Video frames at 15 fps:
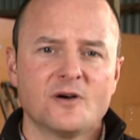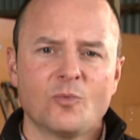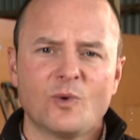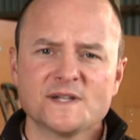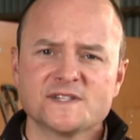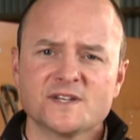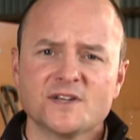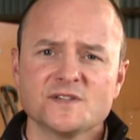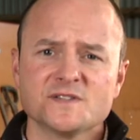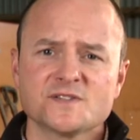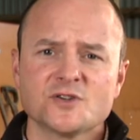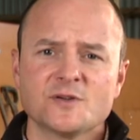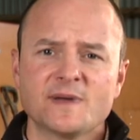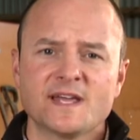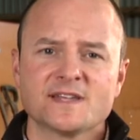Once a
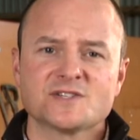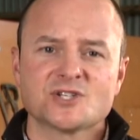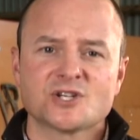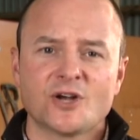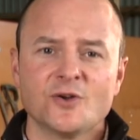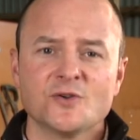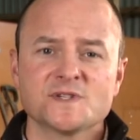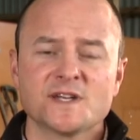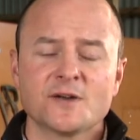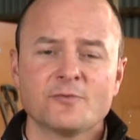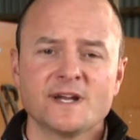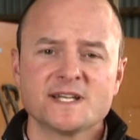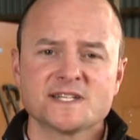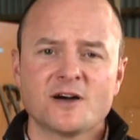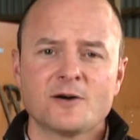consumer has chosen a
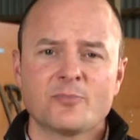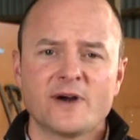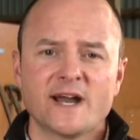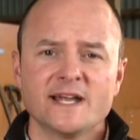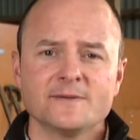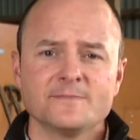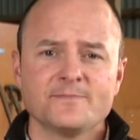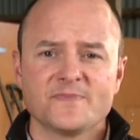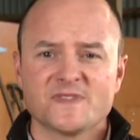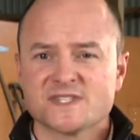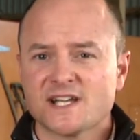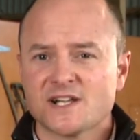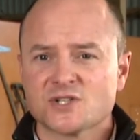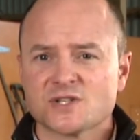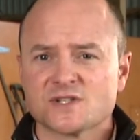retail brand,
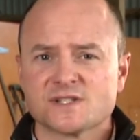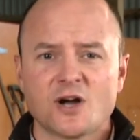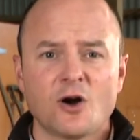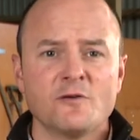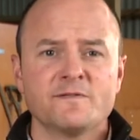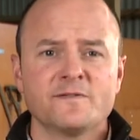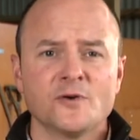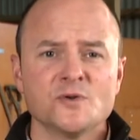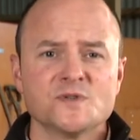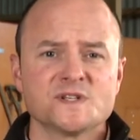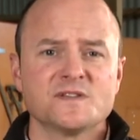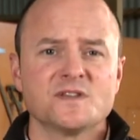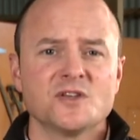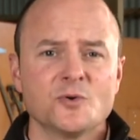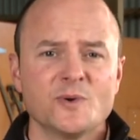such as Whole Foods
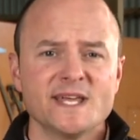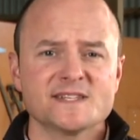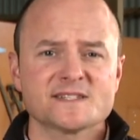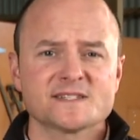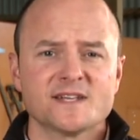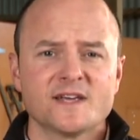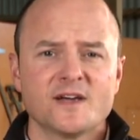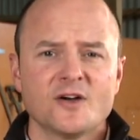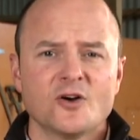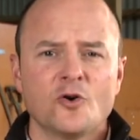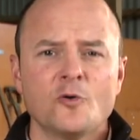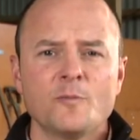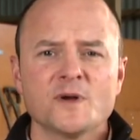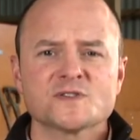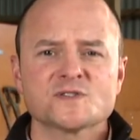in the US,
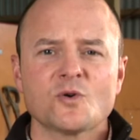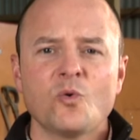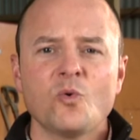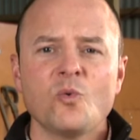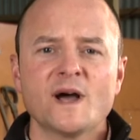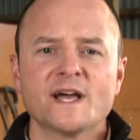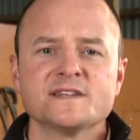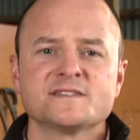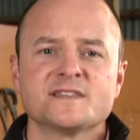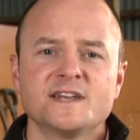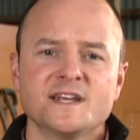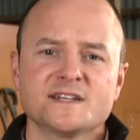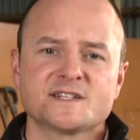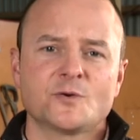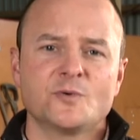almost always the
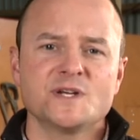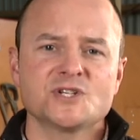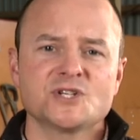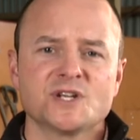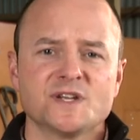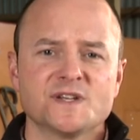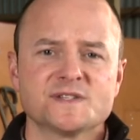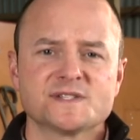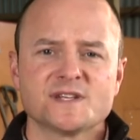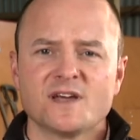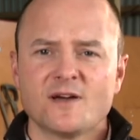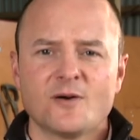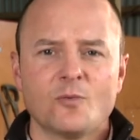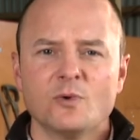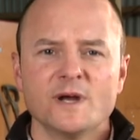next question is,
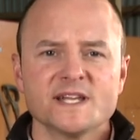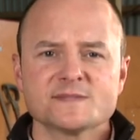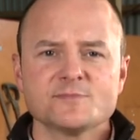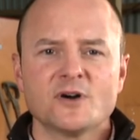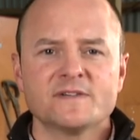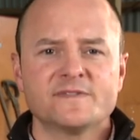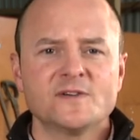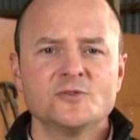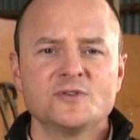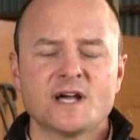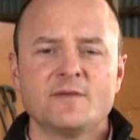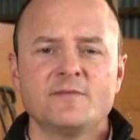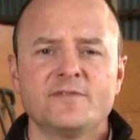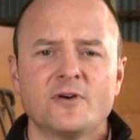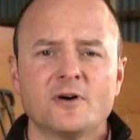where does my food
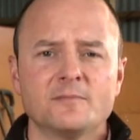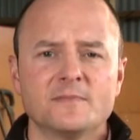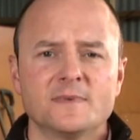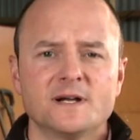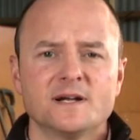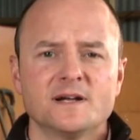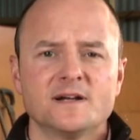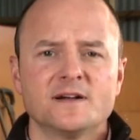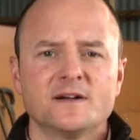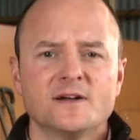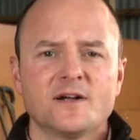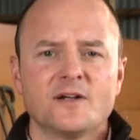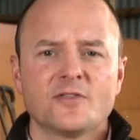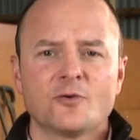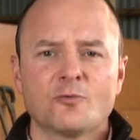come from?
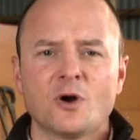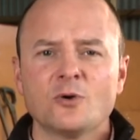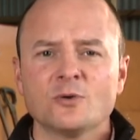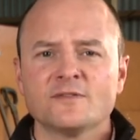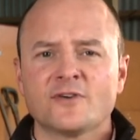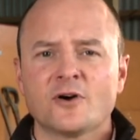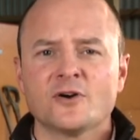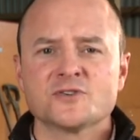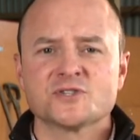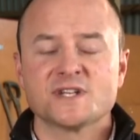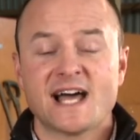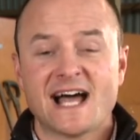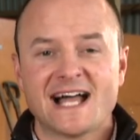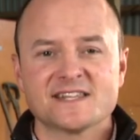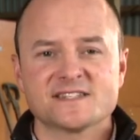The role of origin
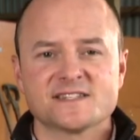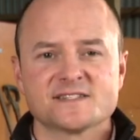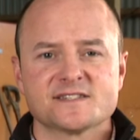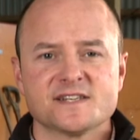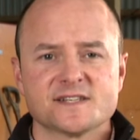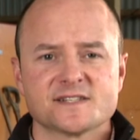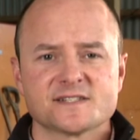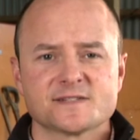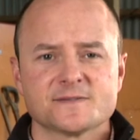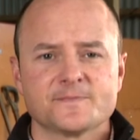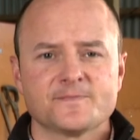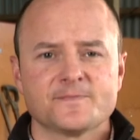answers this.